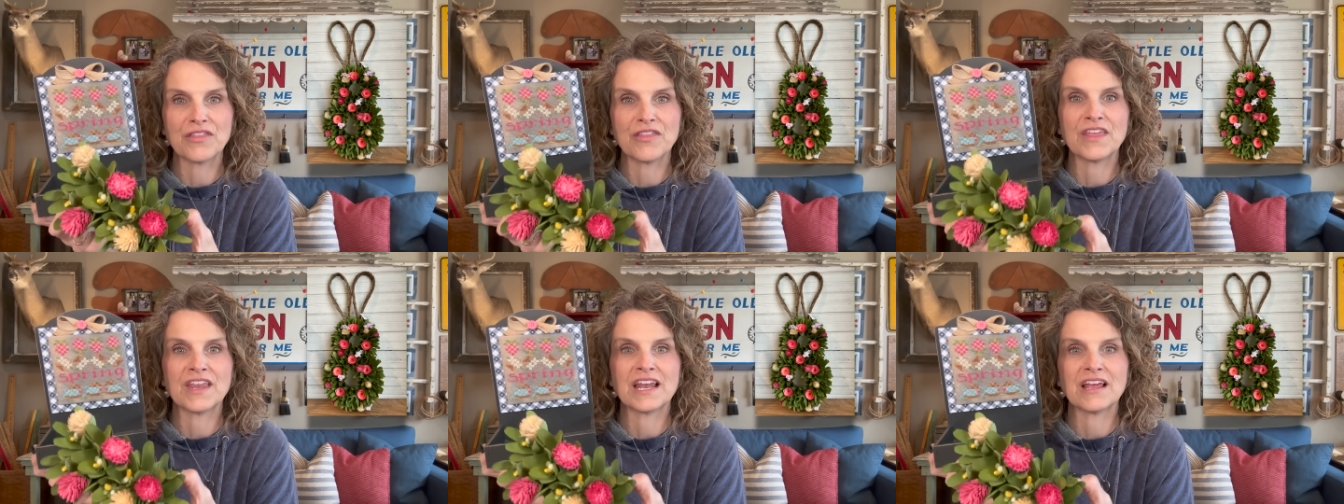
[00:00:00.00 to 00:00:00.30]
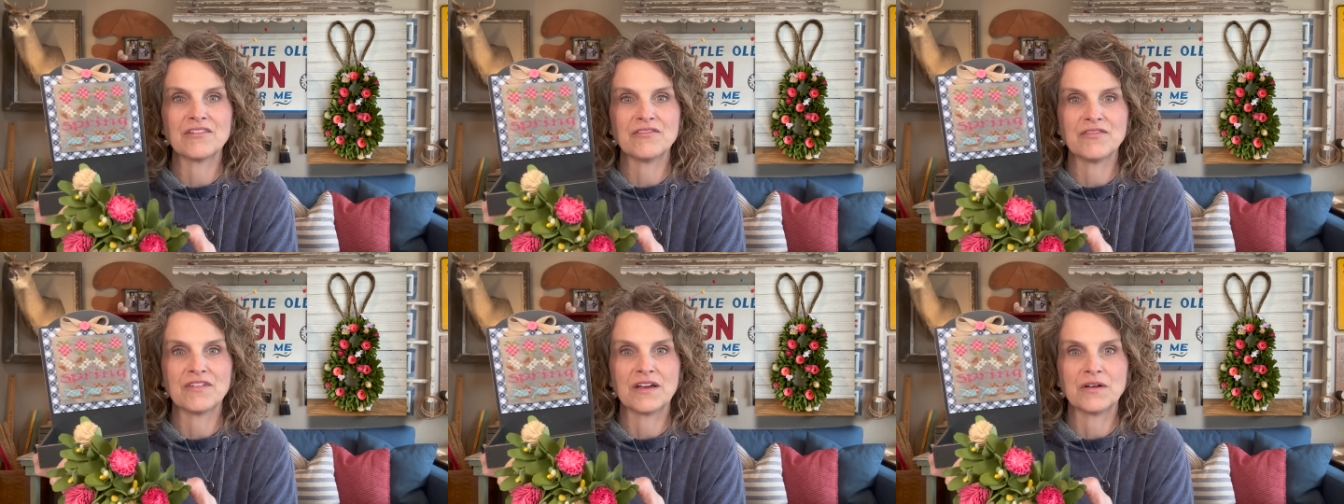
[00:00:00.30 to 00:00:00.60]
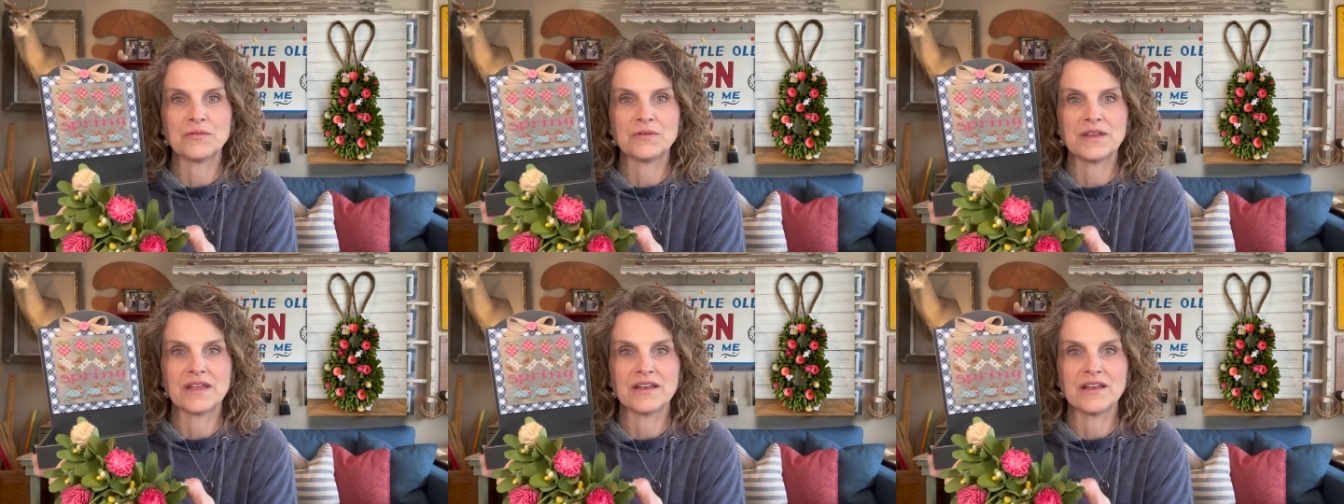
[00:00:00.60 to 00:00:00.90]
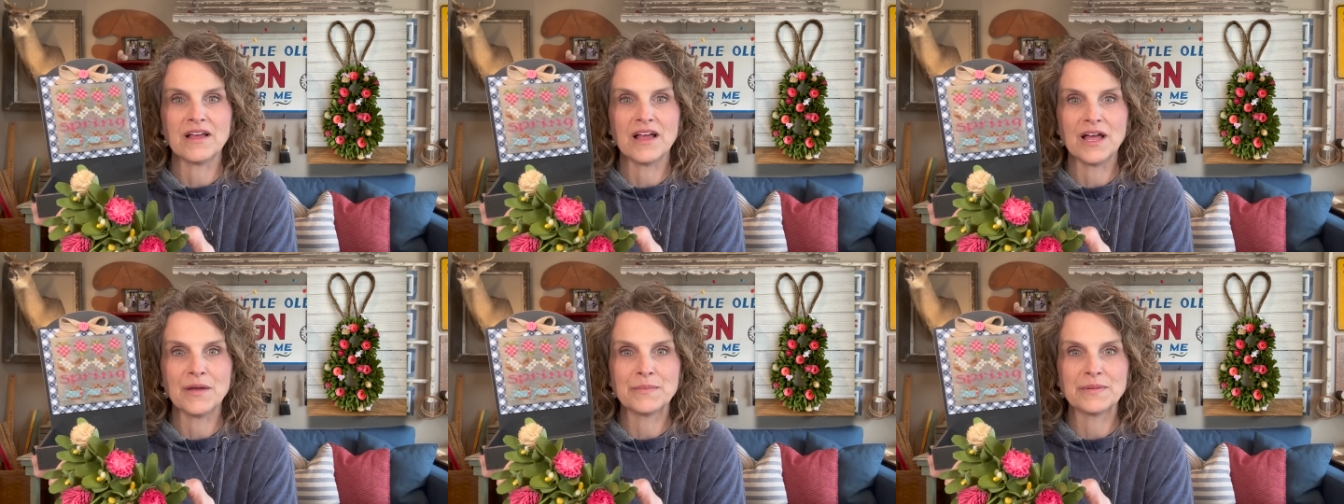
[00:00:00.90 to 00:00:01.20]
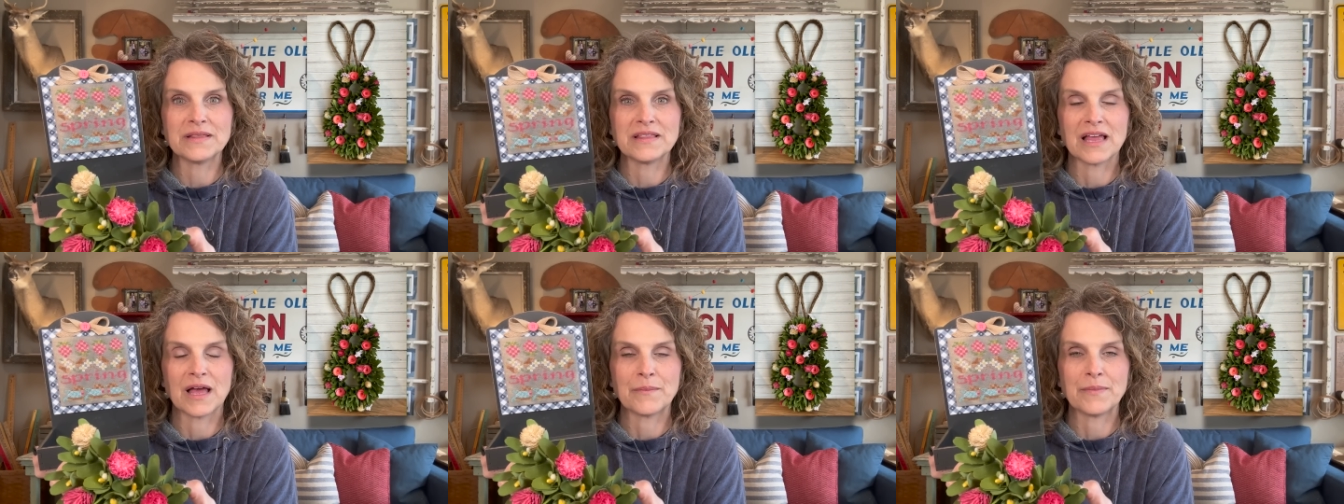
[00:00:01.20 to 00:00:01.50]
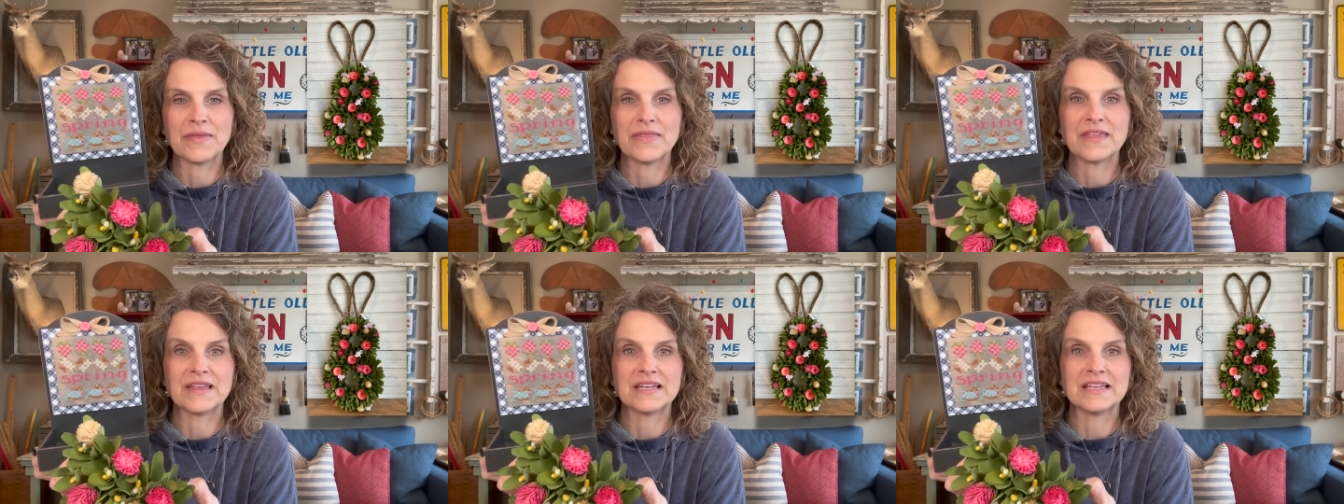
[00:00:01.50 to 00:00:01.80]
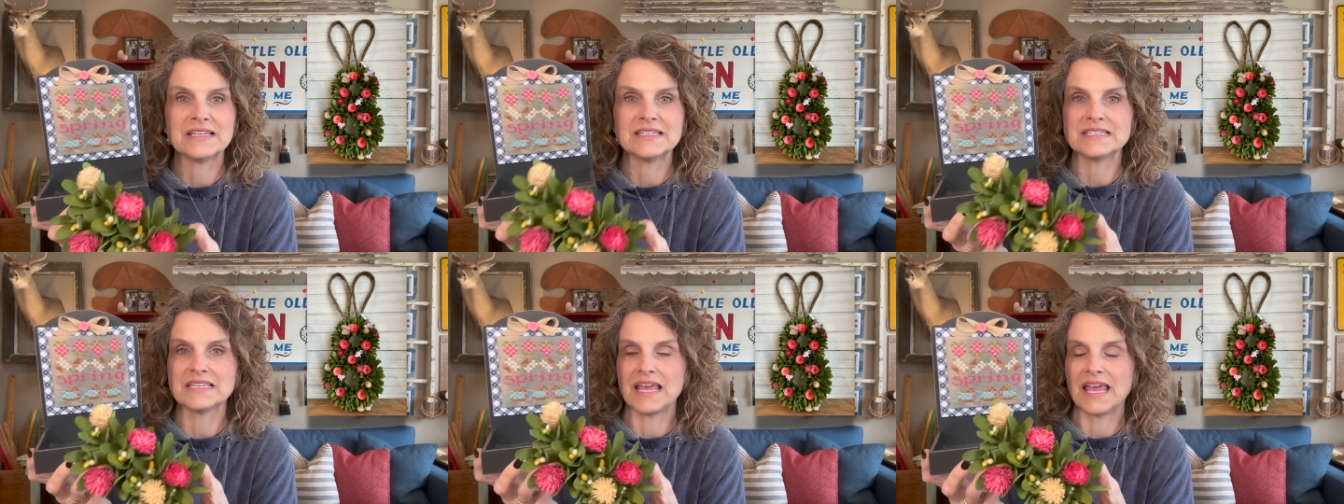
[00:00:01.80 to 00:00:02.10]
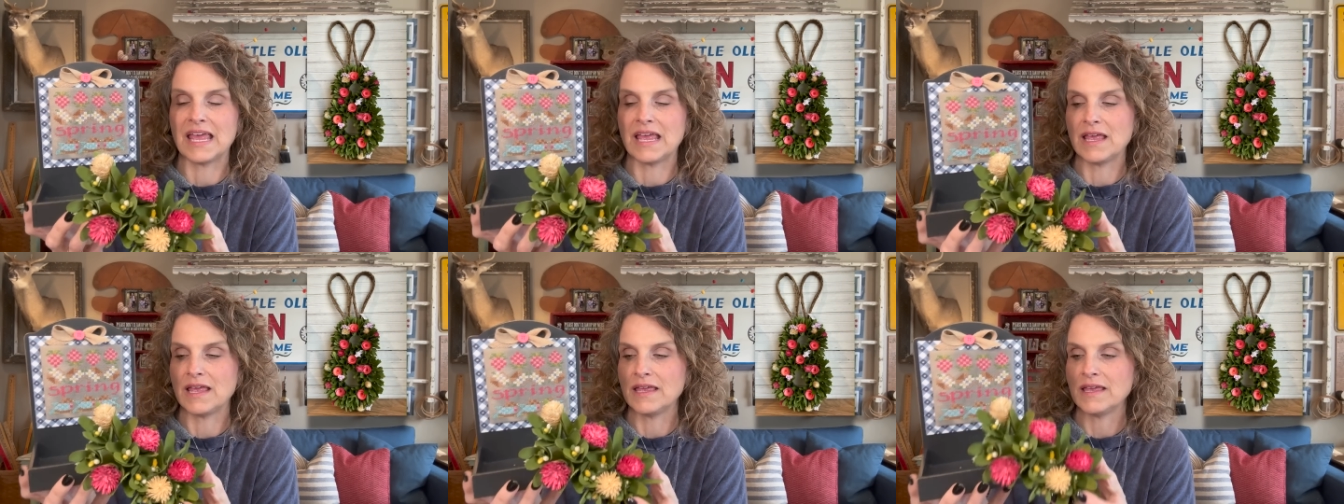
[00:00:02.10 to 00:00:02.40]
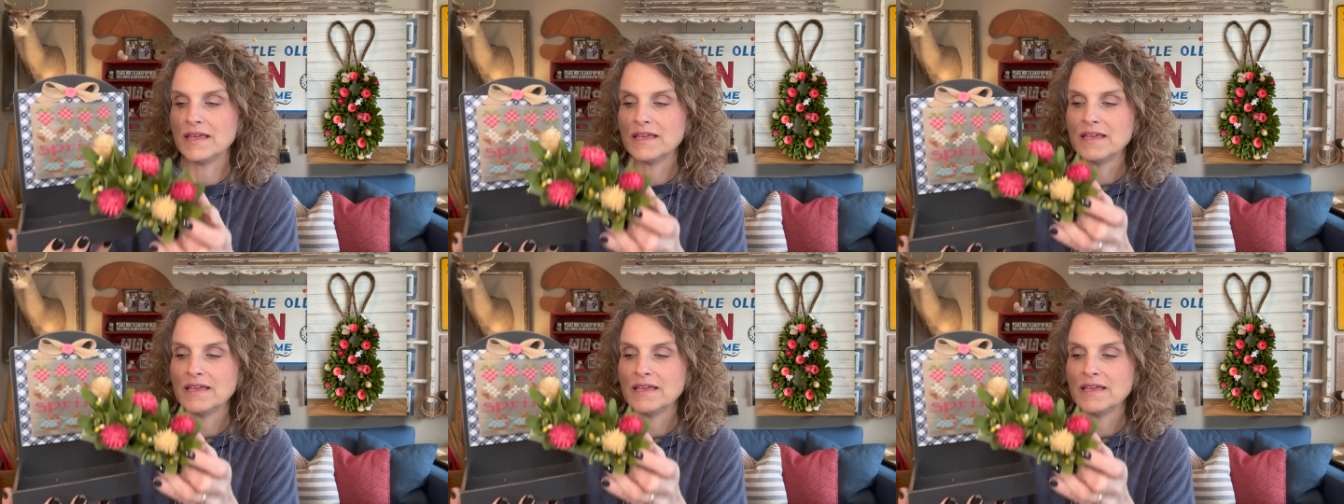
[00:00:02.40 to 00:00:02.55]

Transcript: that I found at Hobby Lobby that is a